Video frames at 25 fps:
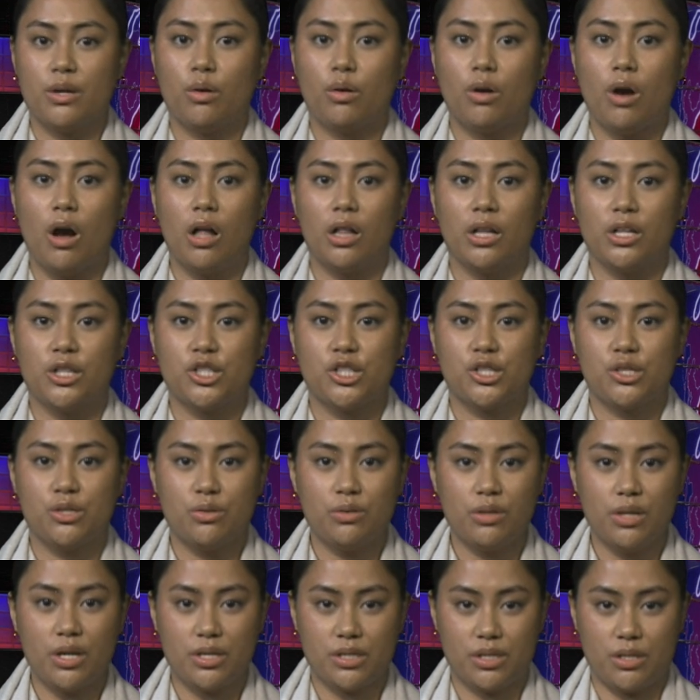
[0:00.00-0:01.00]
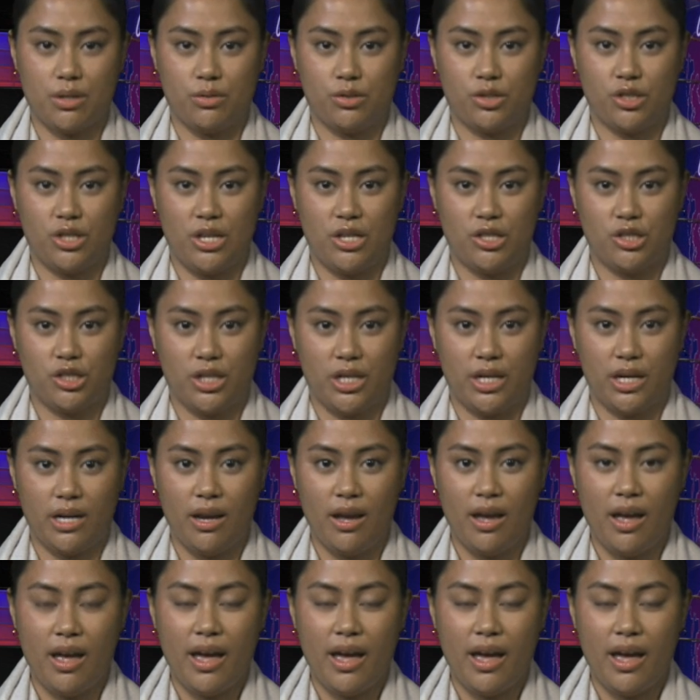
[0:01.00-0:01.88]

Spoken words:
College Student Association